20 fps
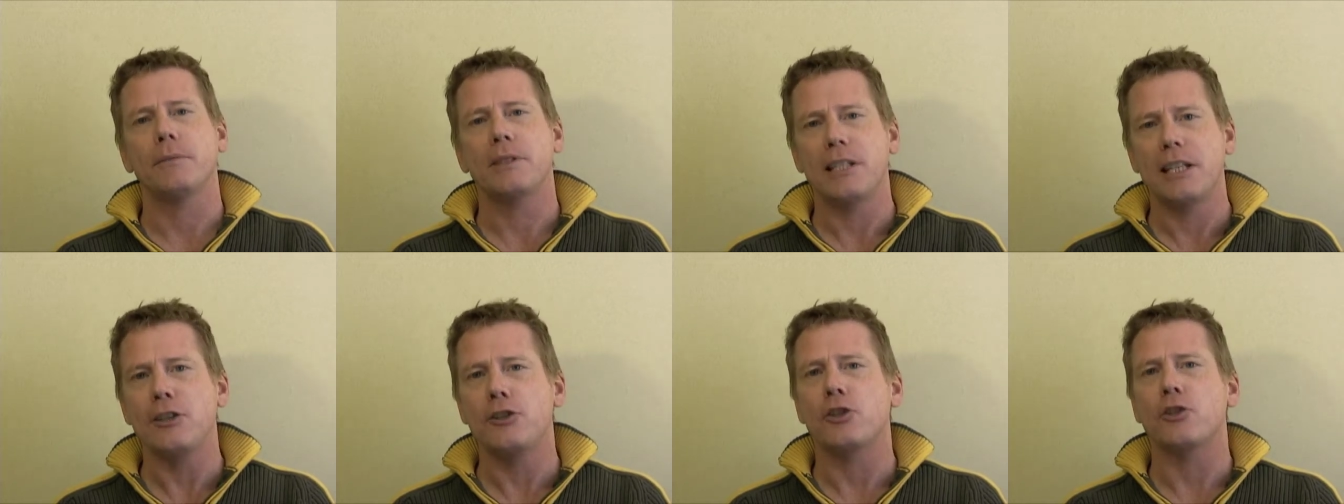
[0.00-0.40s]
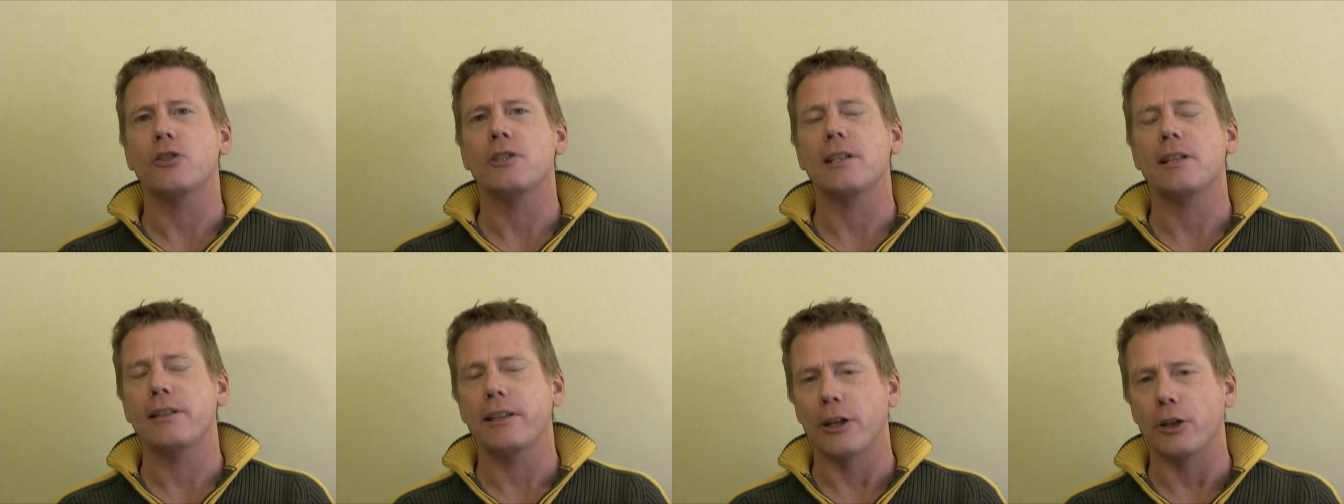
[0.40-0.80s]

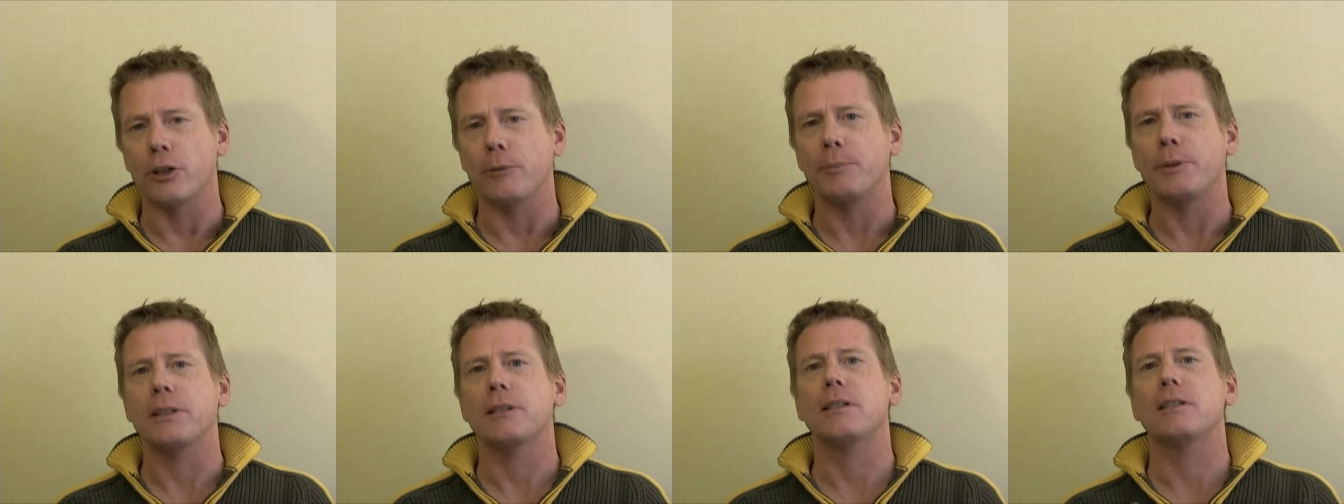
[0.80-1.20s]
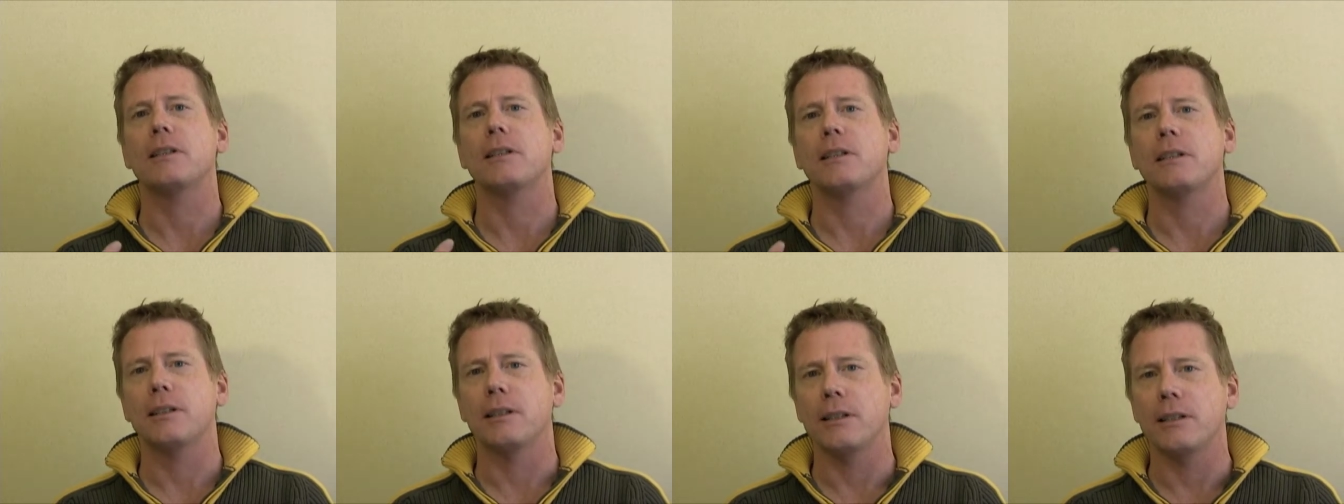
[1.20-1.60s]
teachers and
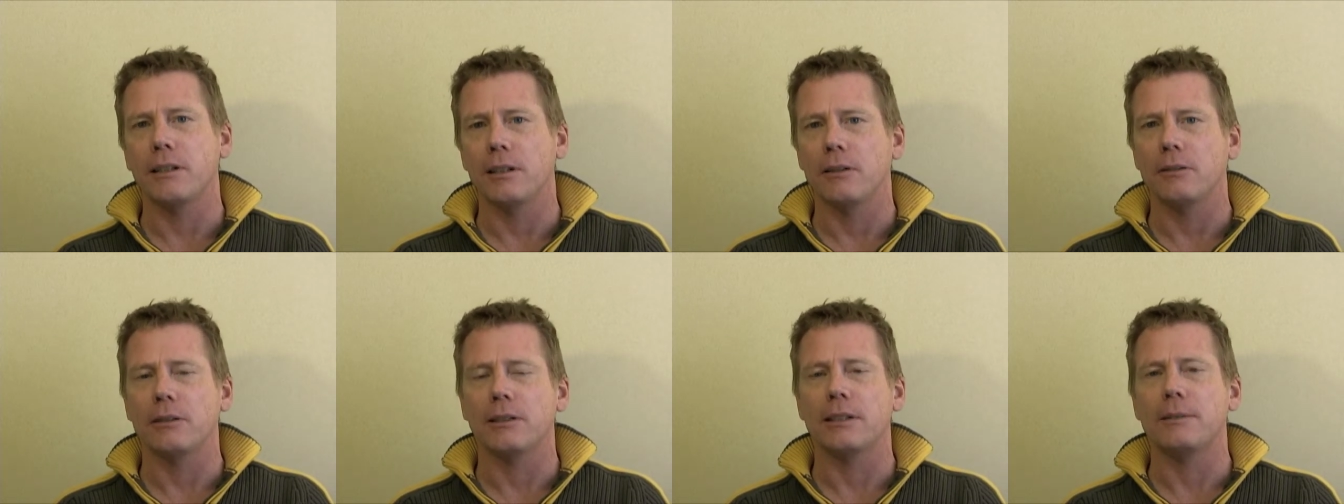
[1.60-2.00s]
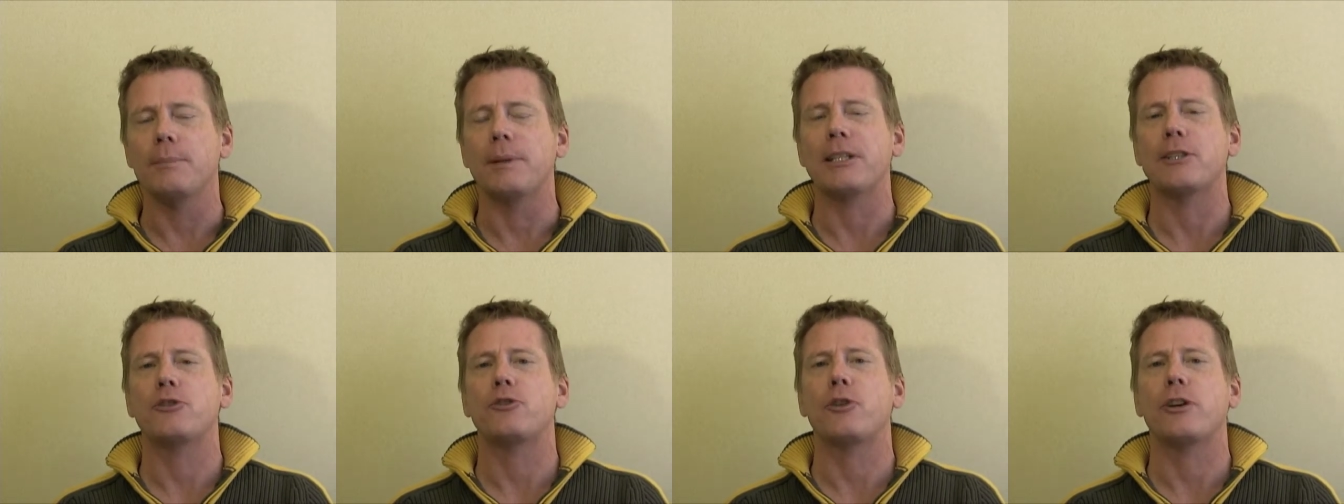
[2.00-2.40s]
therapists, you know, and
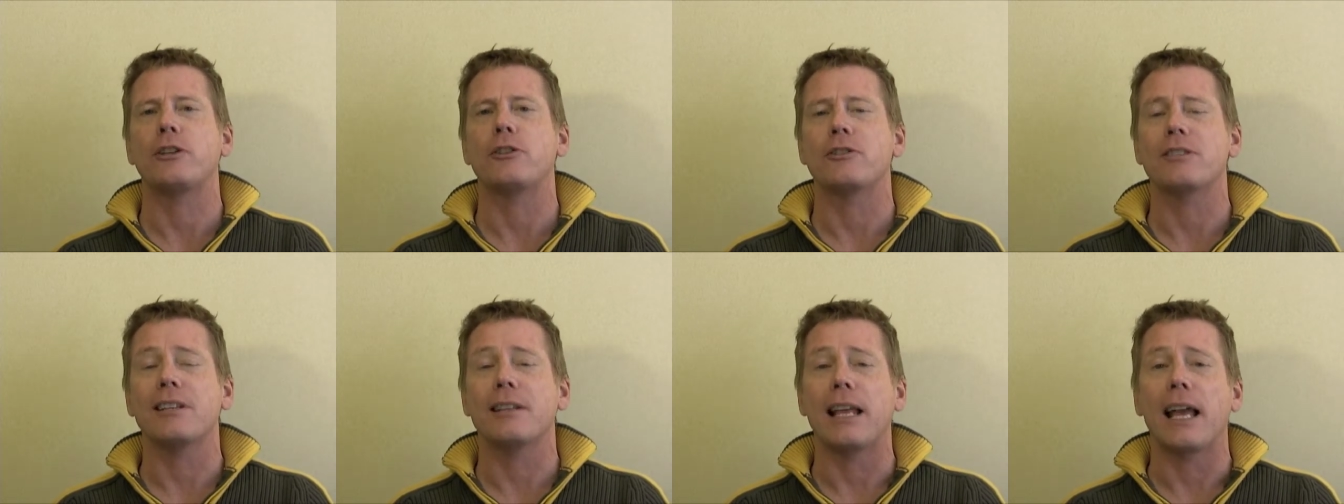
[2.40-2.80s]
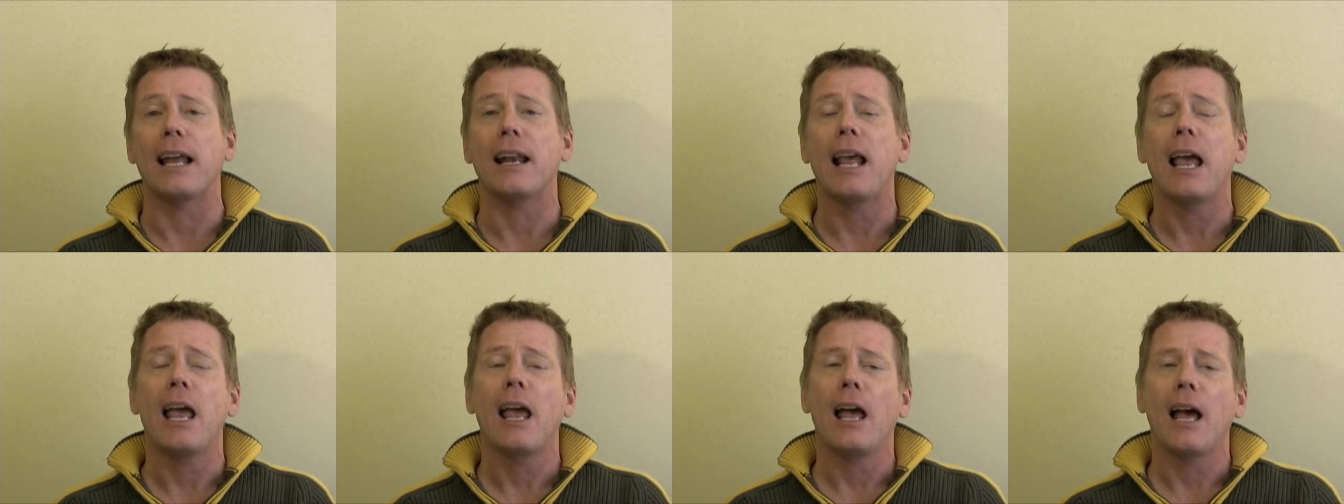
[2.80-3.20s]
administrators and
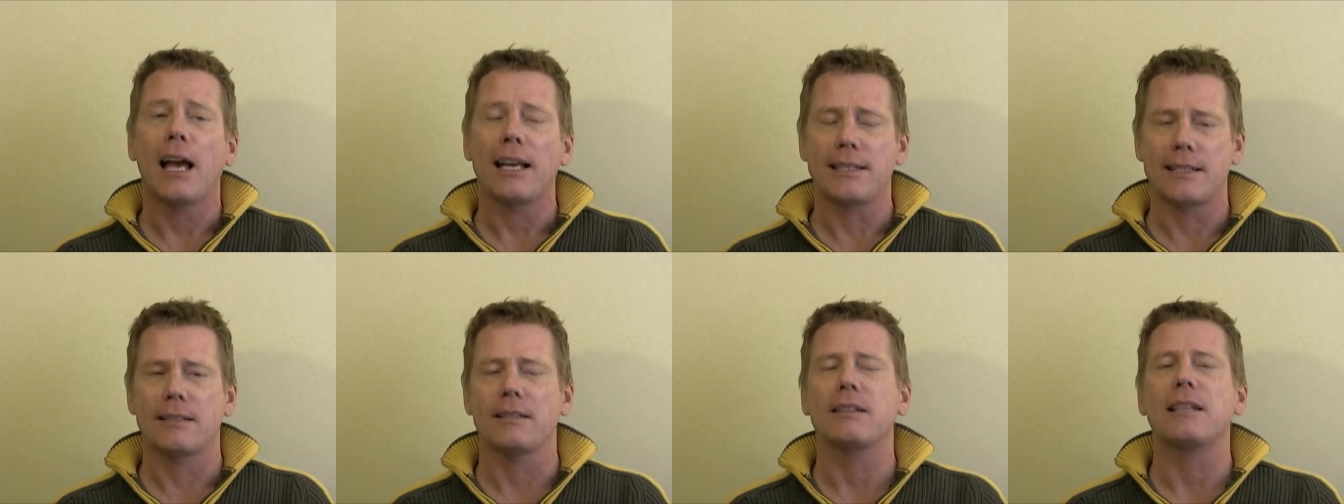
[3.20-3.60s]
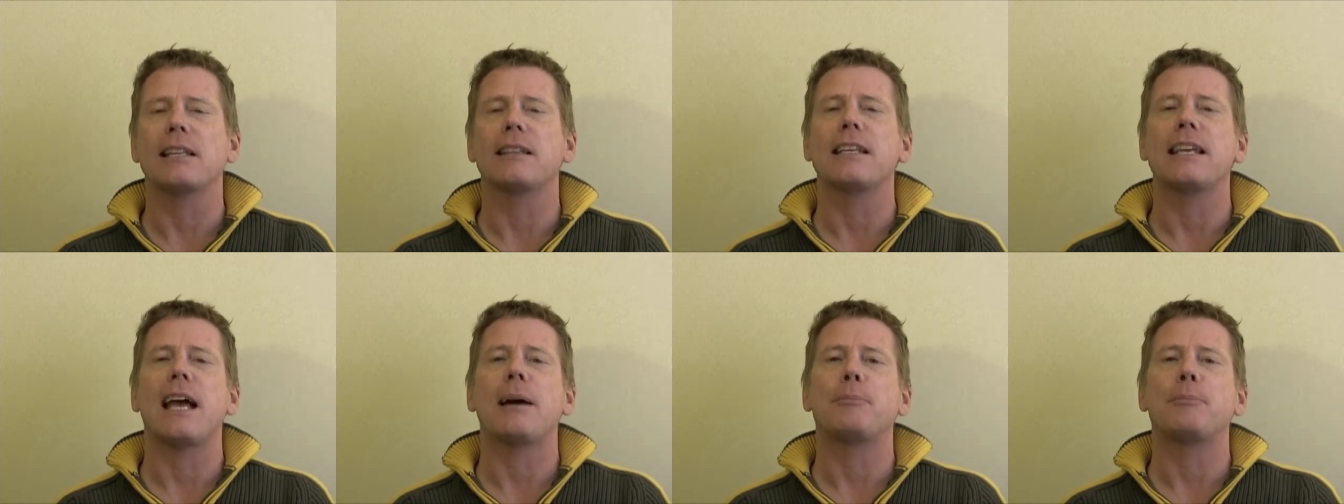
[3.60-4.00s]
that. I still get the